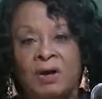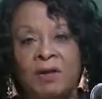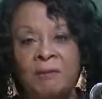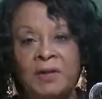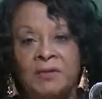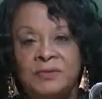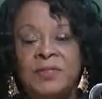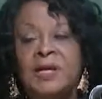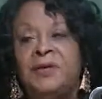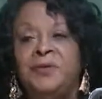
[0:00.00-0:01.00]
Almost,
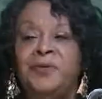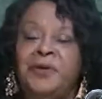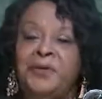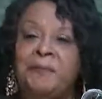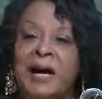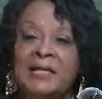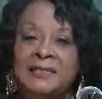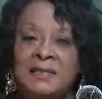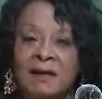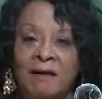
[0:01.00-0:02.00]
you'll hear my
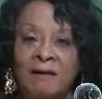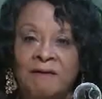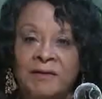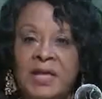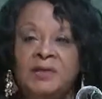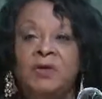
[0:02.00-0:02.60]
song.